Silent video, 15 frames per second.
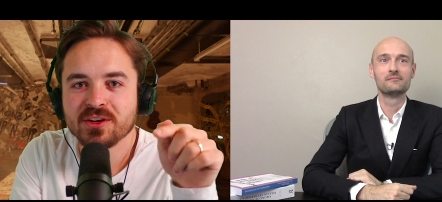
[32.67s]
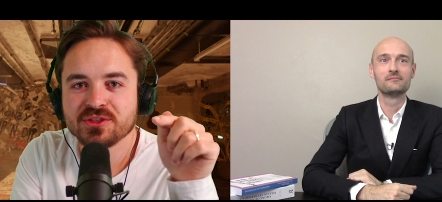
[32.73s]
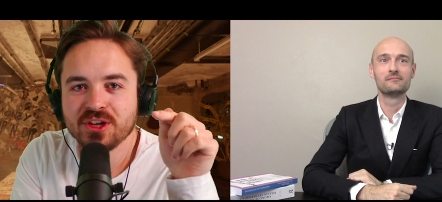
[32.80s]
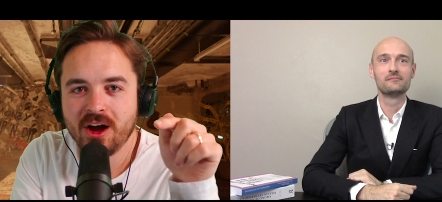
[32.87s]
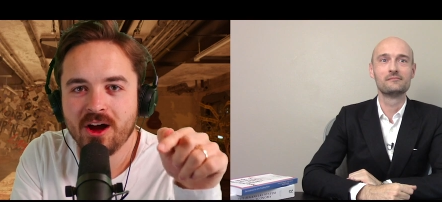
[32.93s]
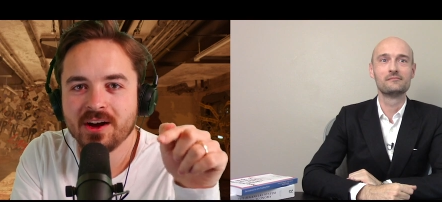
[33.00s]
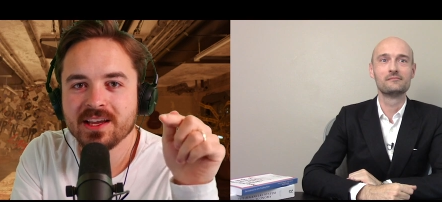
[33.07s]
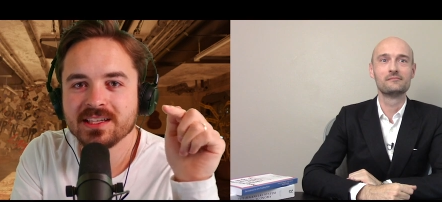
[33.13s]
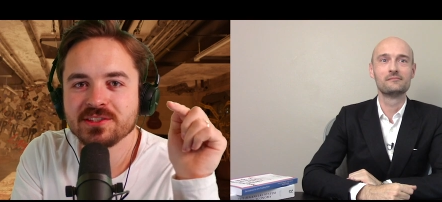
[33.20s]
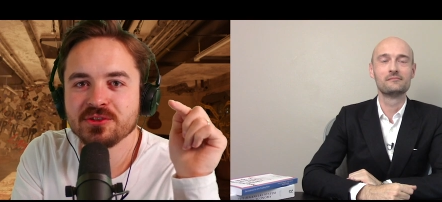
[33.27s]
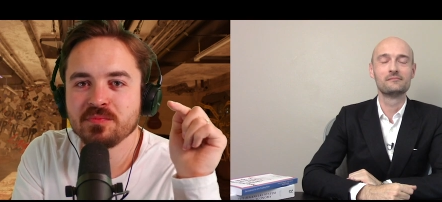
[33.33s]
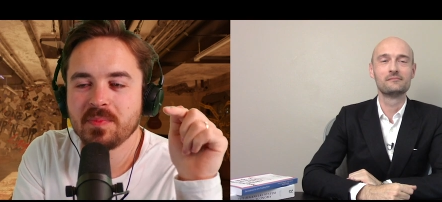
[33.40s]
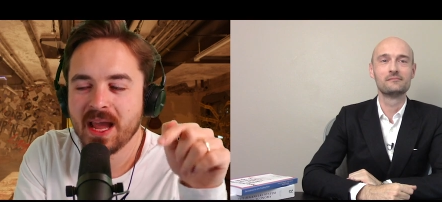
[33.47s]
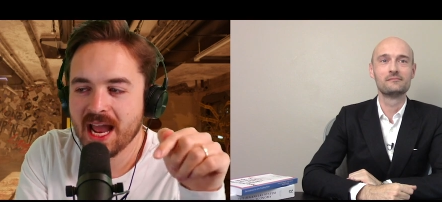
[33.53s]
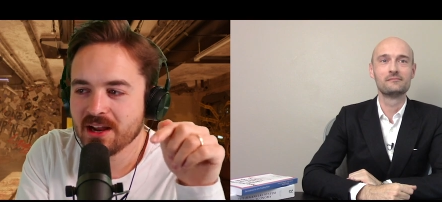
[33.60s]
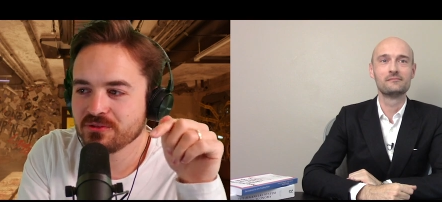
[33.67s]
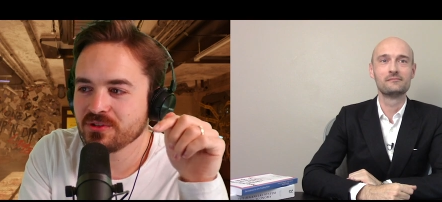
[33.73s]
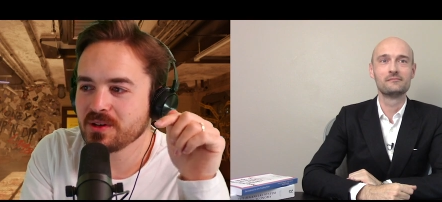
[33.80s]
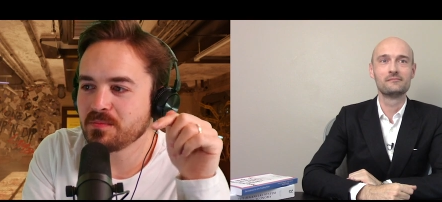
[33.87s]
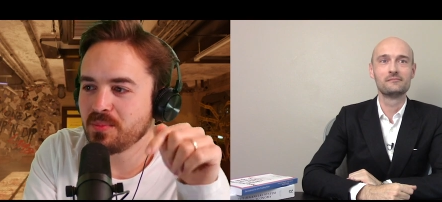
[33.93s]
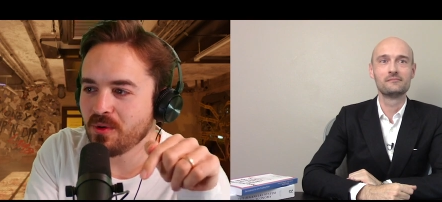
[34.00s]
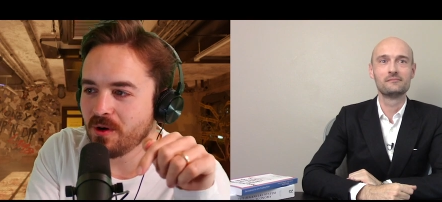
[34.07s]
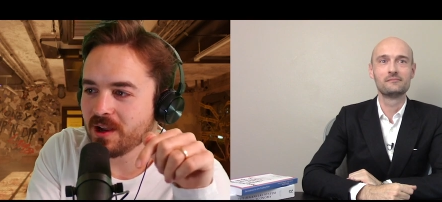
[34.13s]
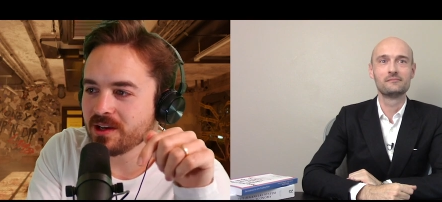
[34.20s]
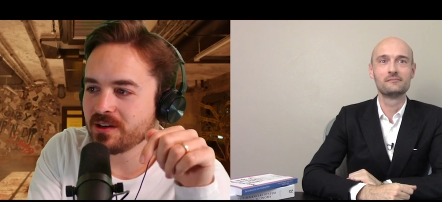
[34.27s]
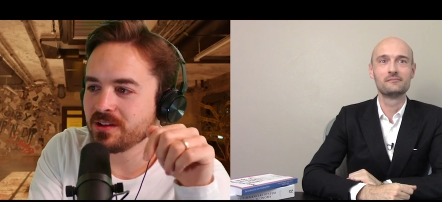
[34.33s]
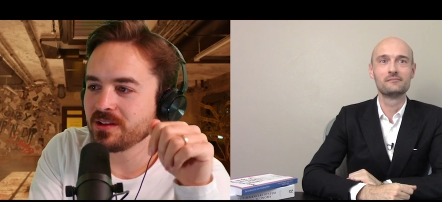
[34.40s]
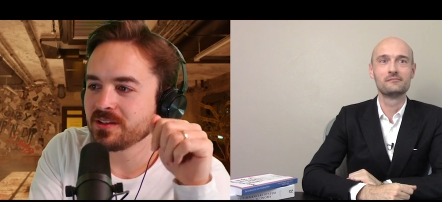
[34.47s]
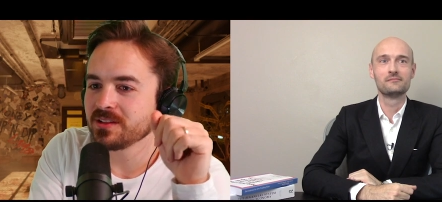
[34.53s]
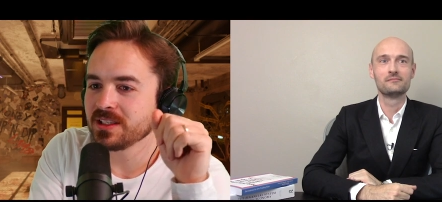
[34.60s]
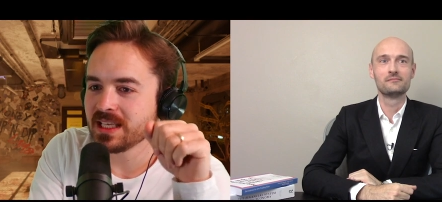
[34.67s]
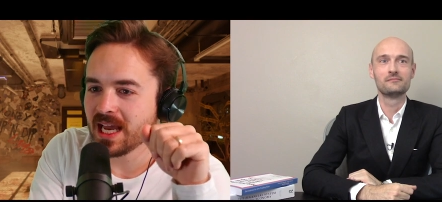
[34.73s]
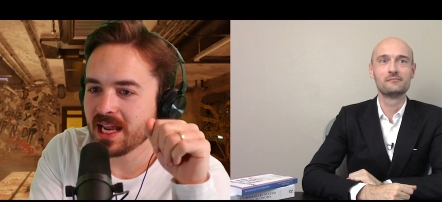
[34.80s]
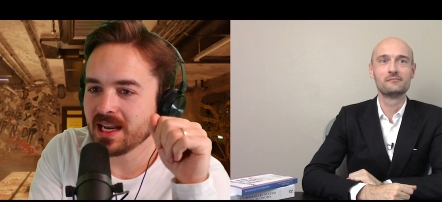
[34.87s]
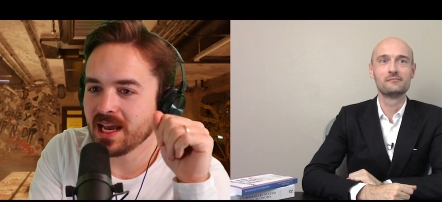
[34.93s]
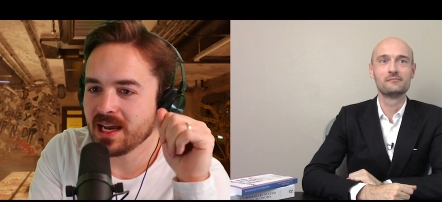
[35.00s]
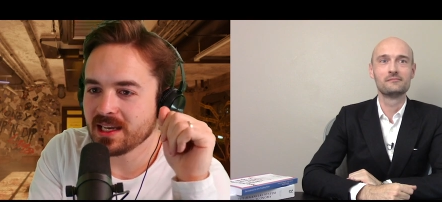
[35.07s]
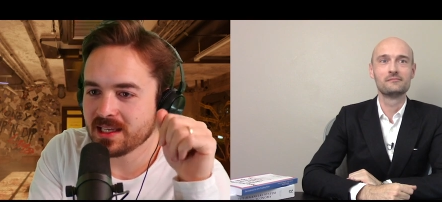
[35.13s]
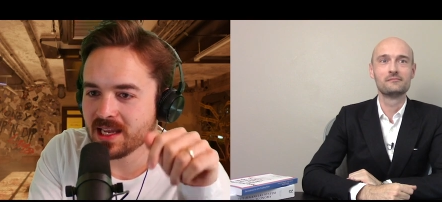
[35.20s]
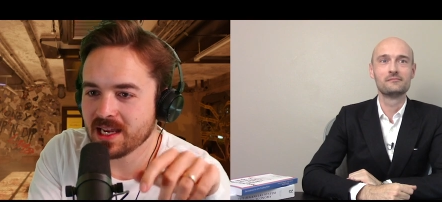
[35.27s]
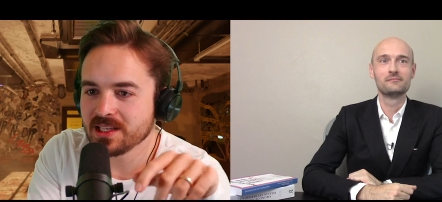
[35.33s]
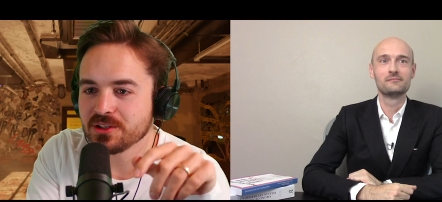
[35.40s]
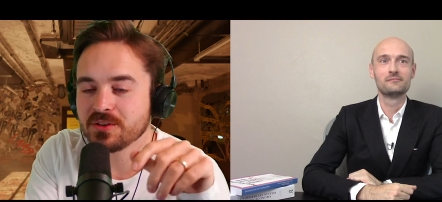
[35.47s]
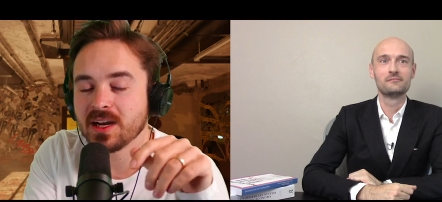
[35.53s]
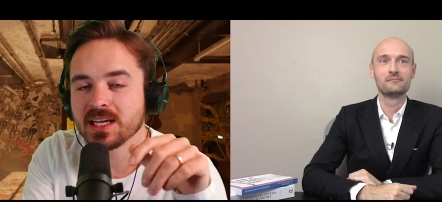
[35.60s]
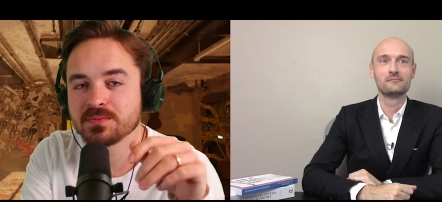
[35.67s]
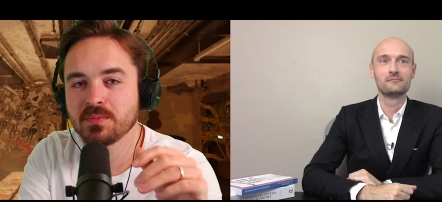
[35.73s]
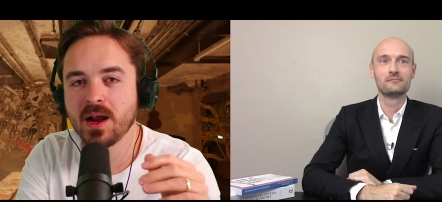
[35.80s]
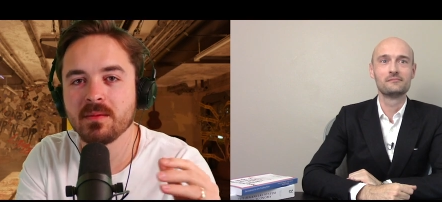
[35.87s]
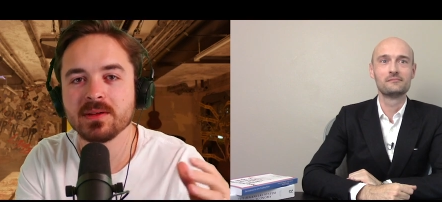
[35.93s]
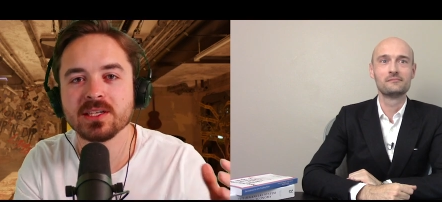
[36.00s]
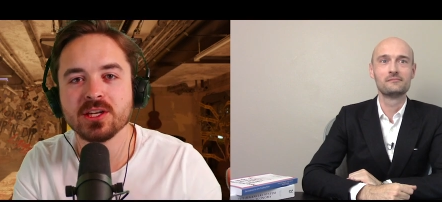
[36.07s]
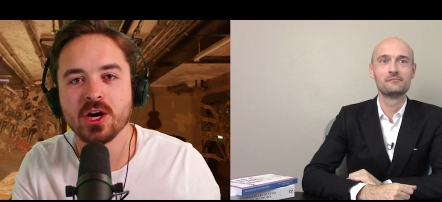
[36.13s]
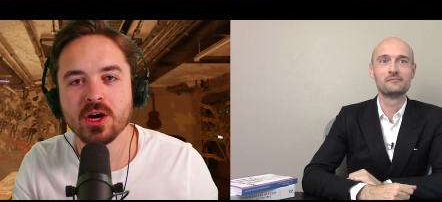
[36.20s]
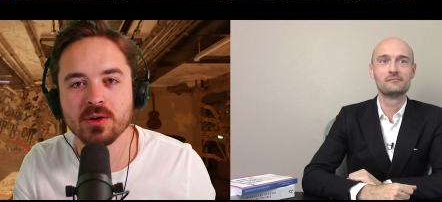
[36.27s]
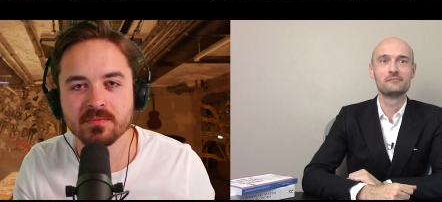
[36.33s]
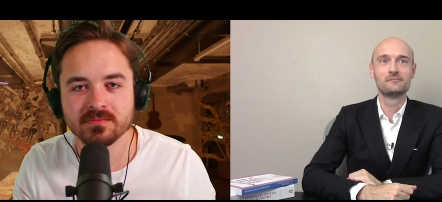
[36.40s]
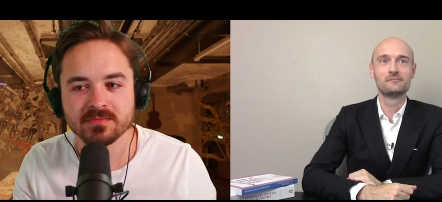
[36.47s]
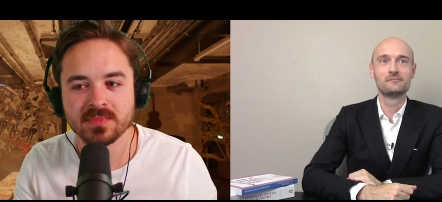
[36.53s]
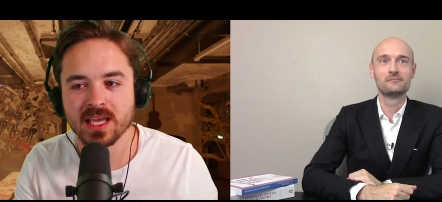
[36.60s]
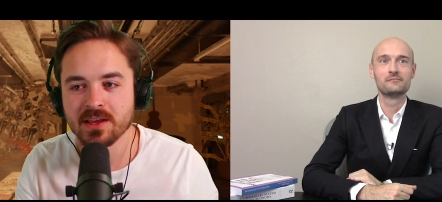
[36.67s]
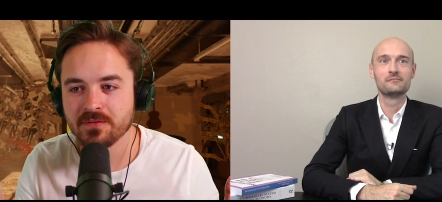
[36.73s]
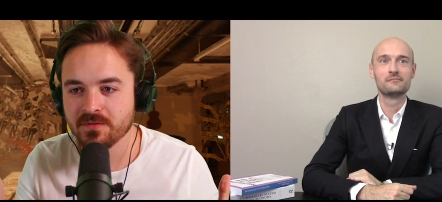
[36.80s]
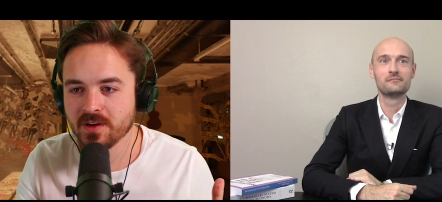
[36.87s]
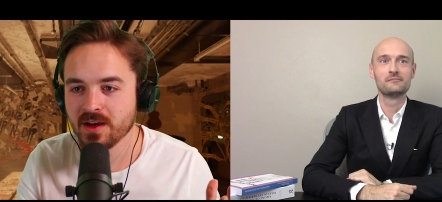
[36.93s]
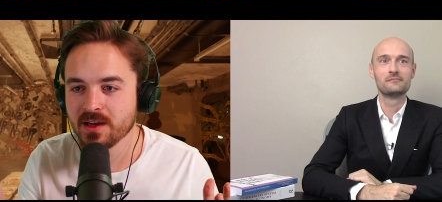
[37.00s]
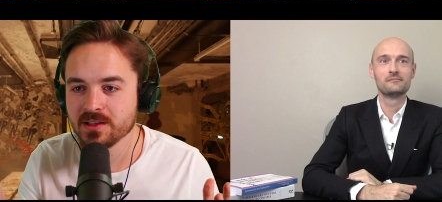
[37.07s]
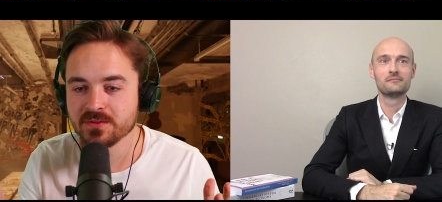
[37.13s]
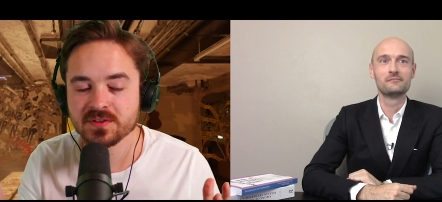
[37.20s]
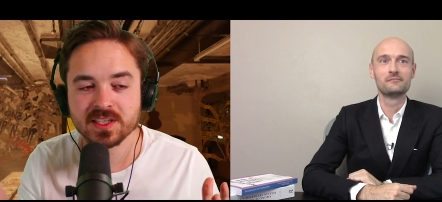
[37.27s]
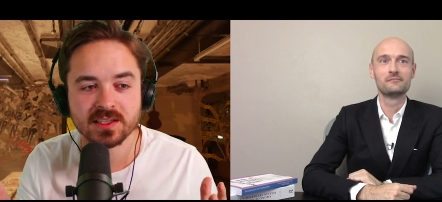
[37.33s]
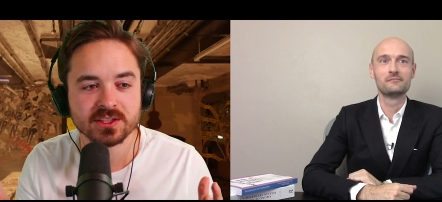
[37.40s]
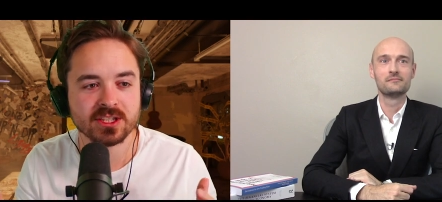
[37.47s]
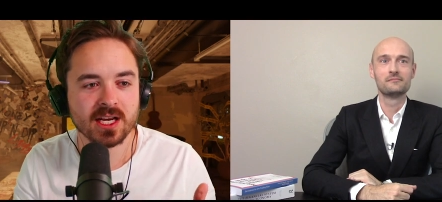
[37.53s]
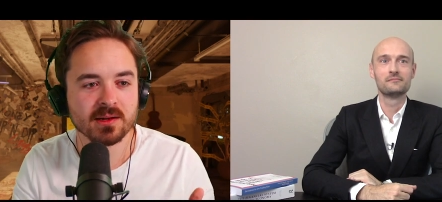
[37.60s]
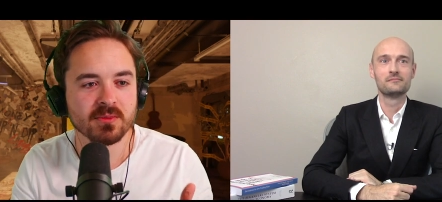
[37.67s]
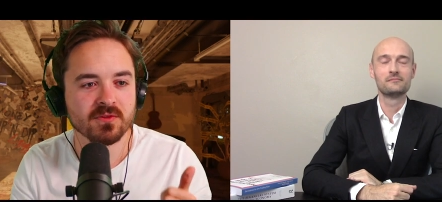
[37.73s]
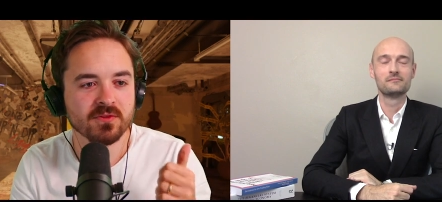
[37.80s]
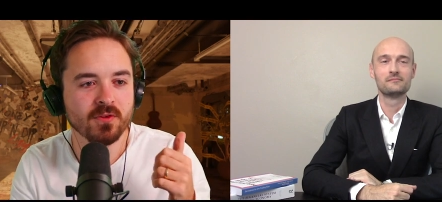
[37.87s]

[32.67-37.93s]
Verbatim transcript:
Speaker 1: we are talking to Patrick Boyle yet again. You guys probably know him if uh, you've seen this channel